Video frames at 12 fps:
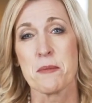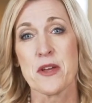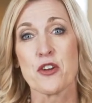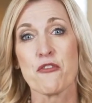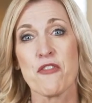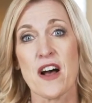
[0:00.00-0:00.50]

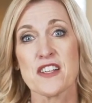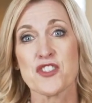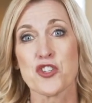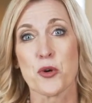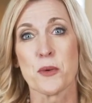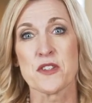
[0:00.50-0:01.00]
Peter
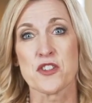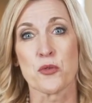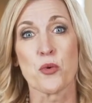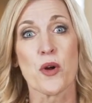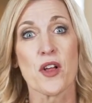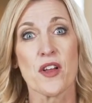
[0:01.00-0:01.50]
Foster was a
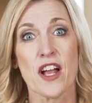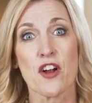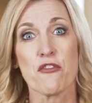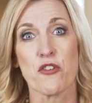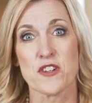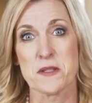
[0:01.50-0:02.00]
Royal
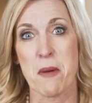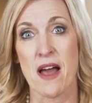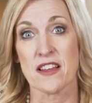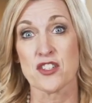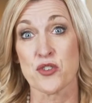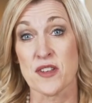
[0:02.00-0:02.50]
Air Force
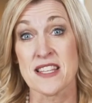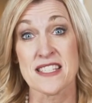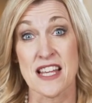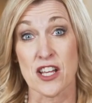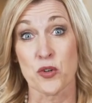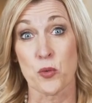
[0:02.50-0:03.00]
pilot during the
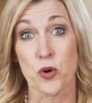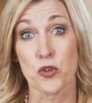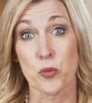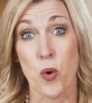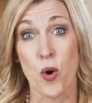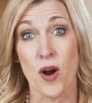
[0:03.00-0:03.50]
Second
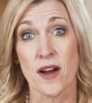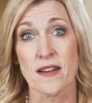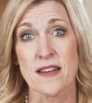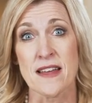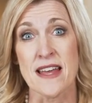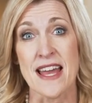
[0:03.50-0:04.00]
World
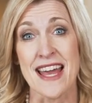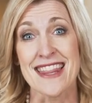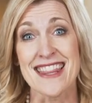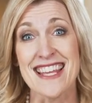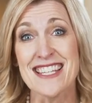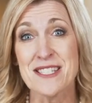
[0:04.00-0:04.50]
War,
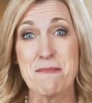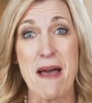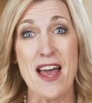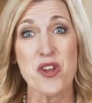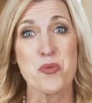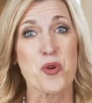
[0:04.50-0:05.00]
and these
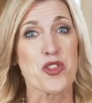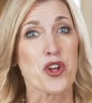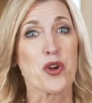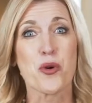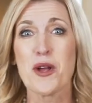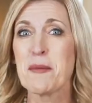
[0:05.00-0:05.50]
men were the
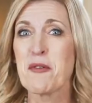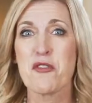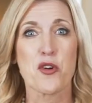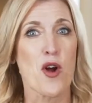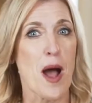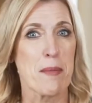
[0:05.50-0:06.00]
cream of
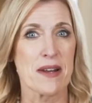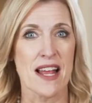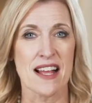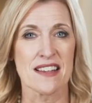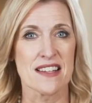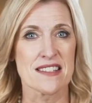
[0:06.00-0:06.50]
the crop in
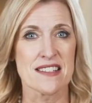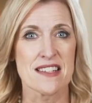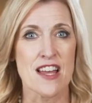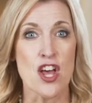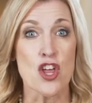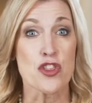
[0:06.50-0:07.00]
England,
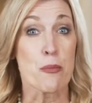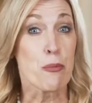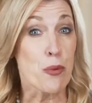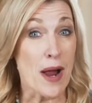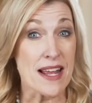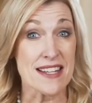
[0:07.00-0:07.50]
the
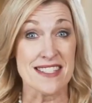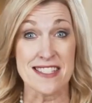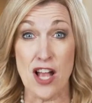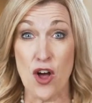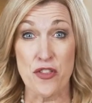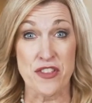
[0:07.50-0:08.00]

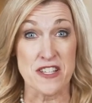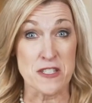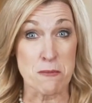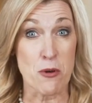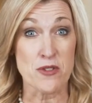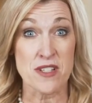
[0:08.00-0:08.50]
brightest,
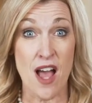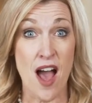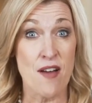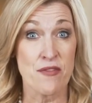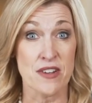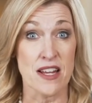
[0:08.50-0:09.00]
healthiest, most
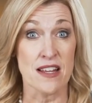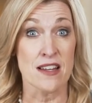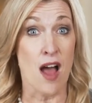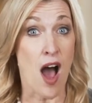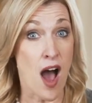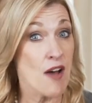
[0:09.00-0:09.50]
confident,
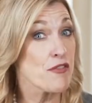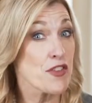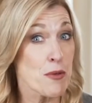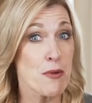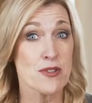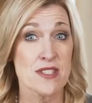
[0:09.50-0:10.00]
and
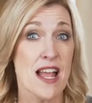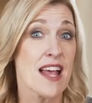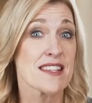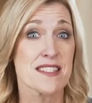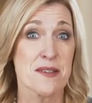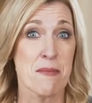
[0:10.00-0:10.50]
often the most
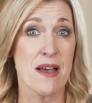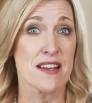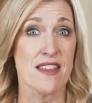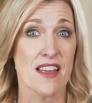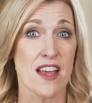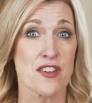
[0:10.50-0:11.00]
handsome
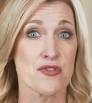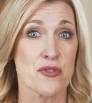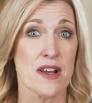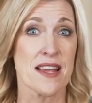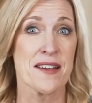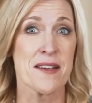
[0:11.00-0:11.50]
men in the
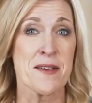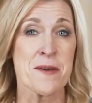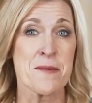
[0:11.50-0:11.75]
country.